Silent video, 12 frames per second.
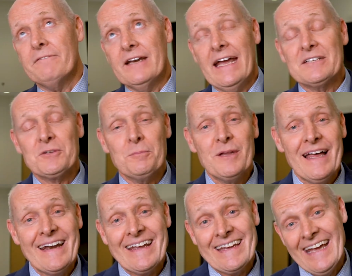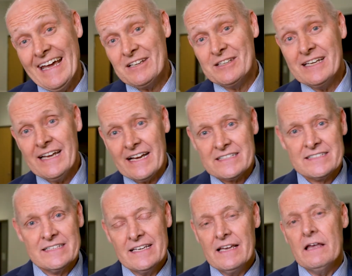Financial Planning and
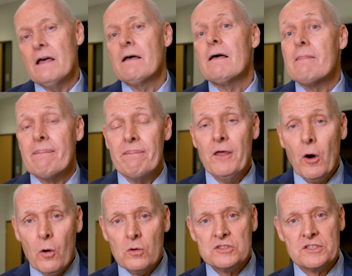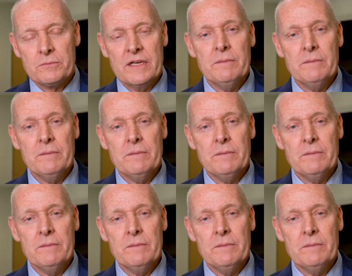Analytics. Those three